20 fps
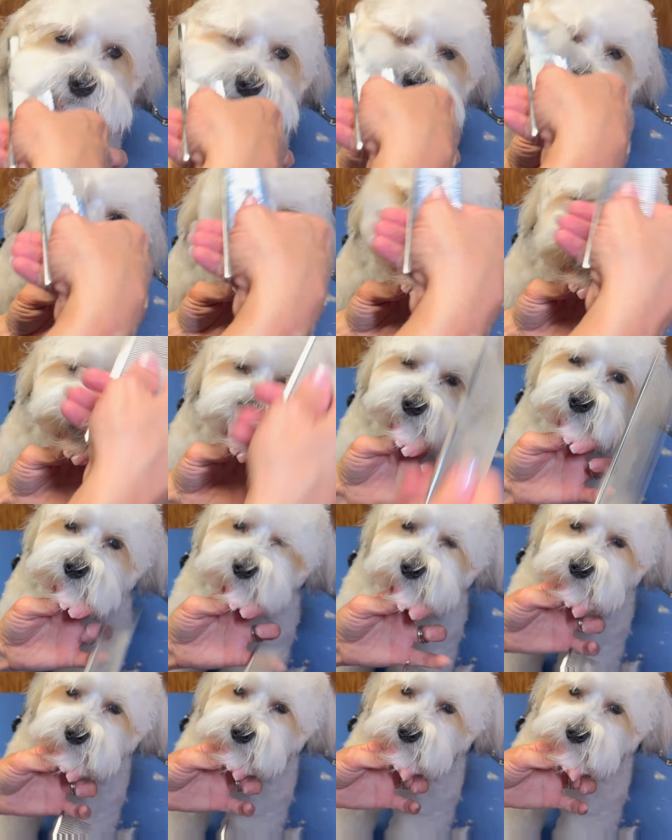
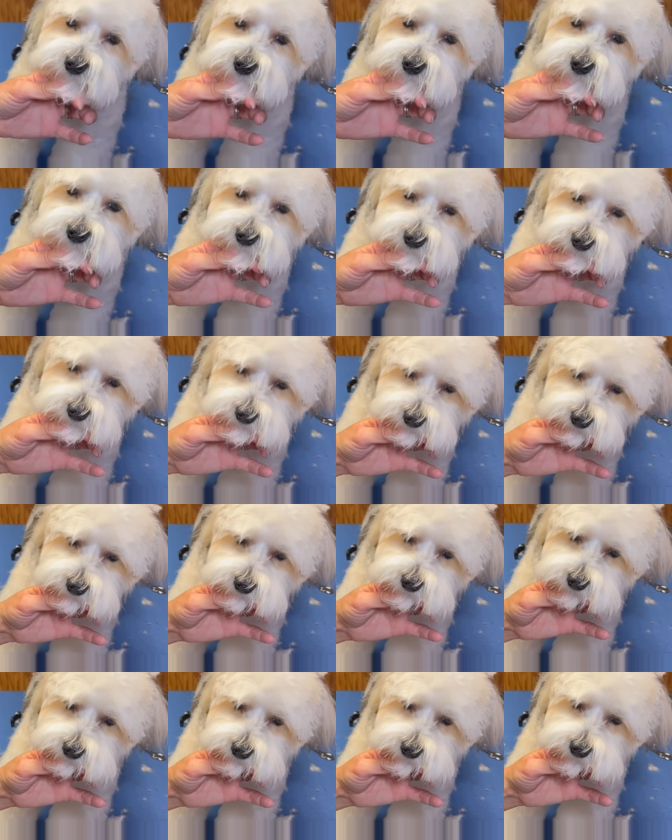
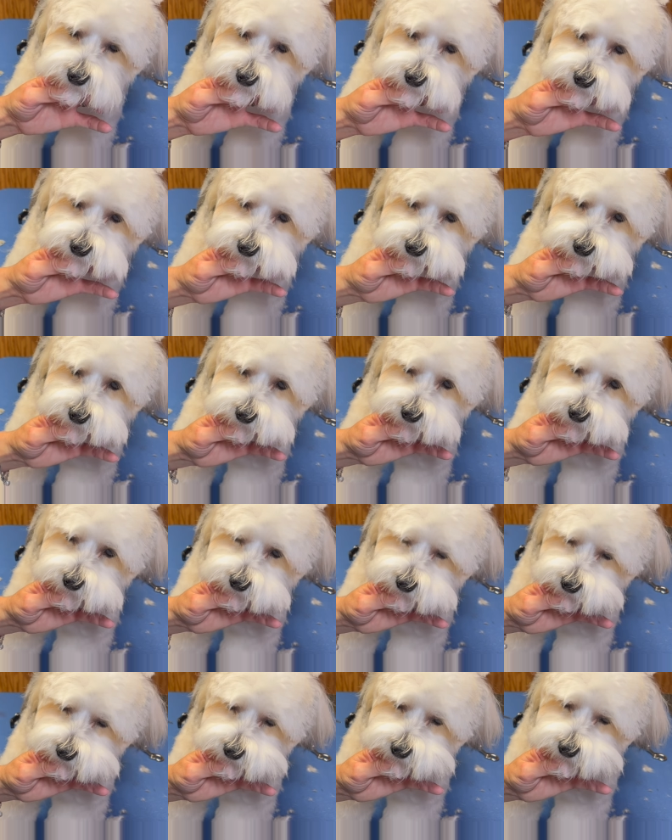
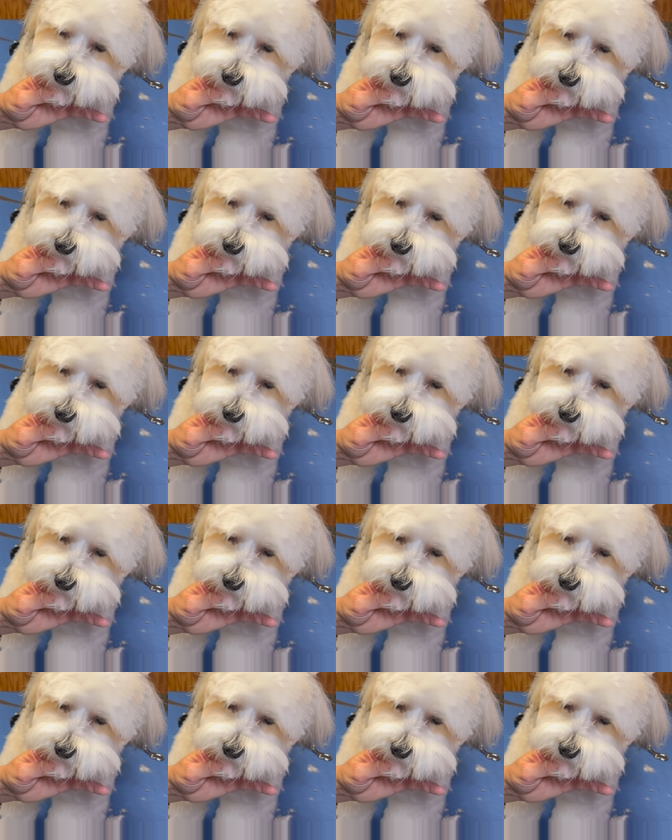No one is speaking in this clip.